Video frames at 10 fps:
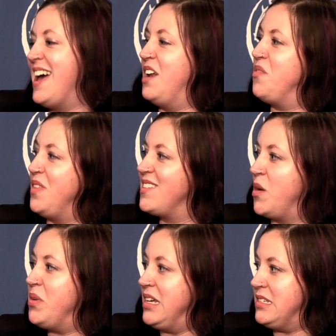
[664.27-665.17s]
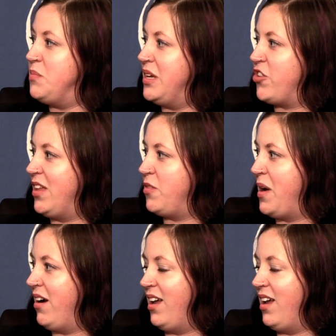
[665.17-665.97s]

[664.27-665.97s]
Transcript: hand of these companies to be transparent.